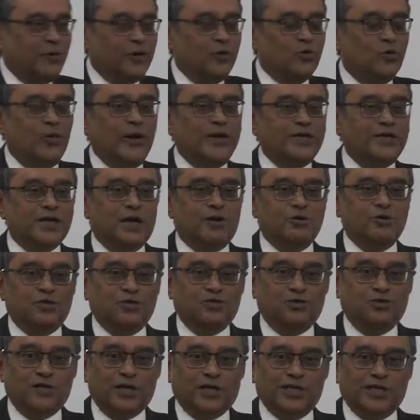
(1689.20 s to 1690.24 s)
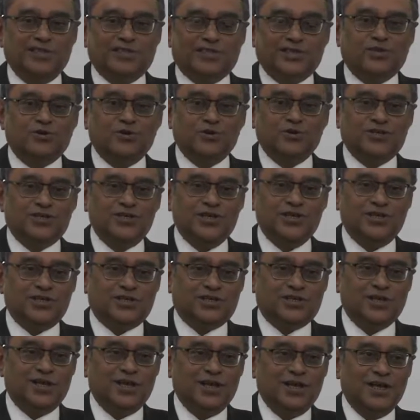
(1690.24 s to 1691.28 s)
you went out to the
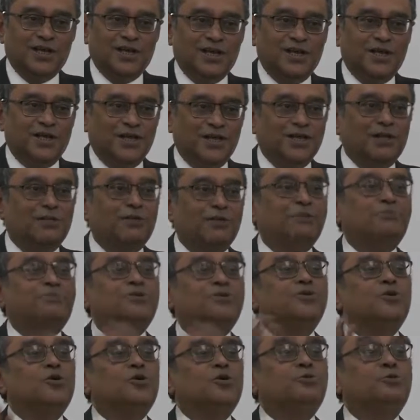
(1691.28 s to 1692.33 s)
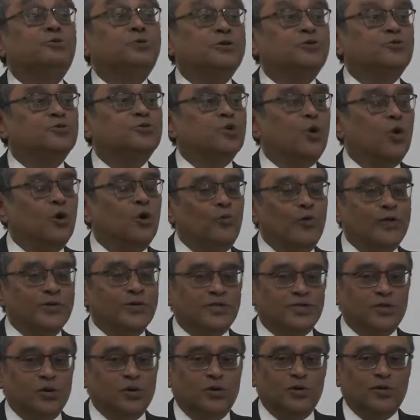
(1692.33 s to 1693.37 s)
constituencies, it was always
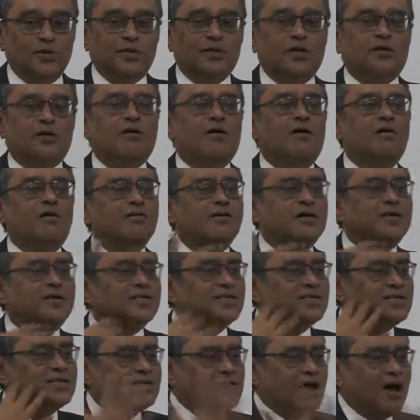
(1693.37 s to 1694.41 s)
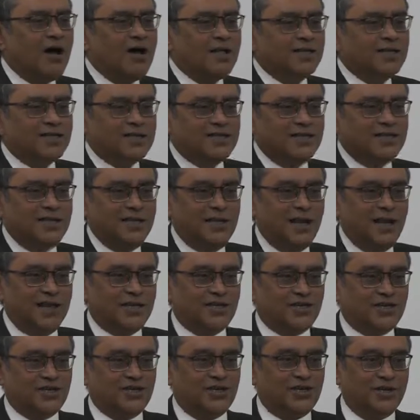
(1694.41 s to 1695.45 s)
told that the Congress starts the
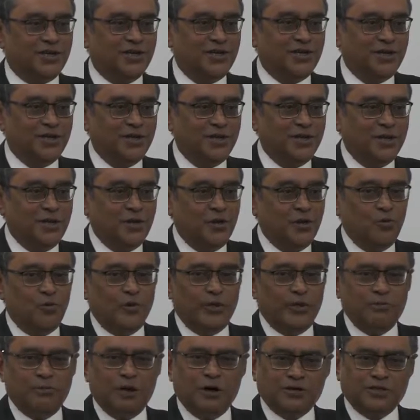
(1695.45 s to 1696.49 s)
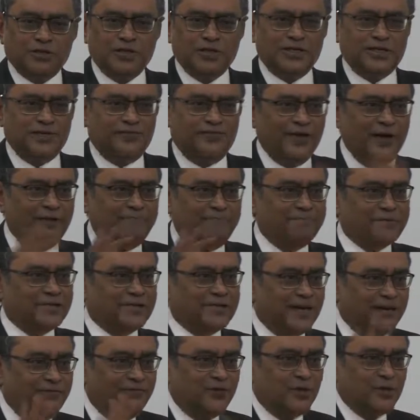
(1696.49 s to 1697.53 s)
election with about
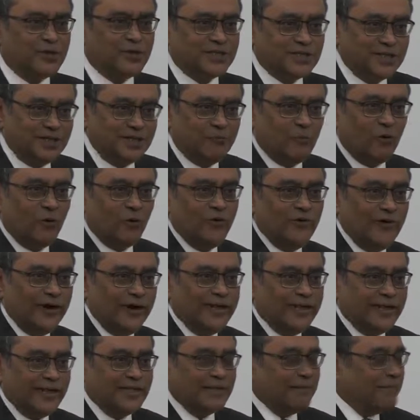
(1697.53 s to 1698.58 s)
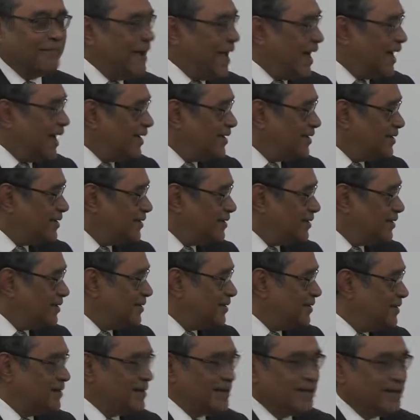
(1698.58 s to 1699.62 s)
35% votes already in the bag.
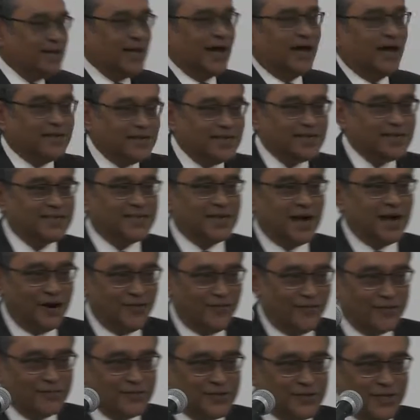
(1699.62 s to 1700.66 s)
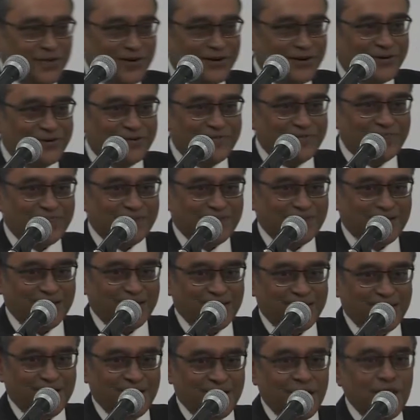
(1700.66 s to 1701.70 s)
The others start from zero.
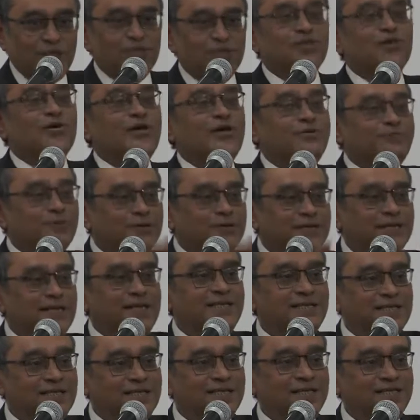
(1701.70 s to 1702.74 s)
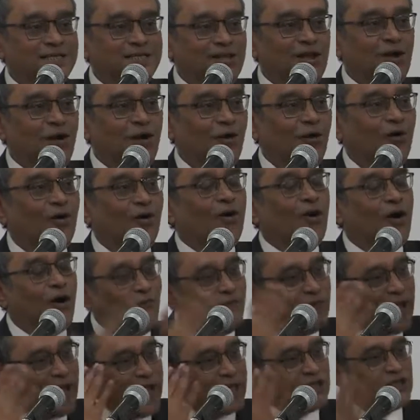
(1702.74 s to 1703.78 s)
So it was this lure
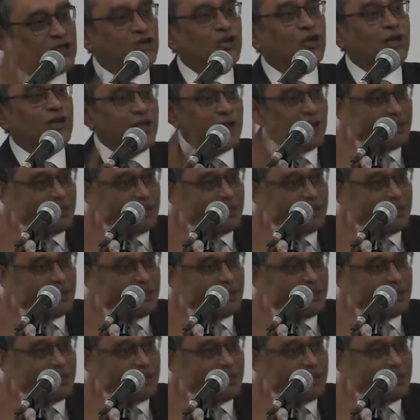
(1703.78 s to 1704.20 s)
of actually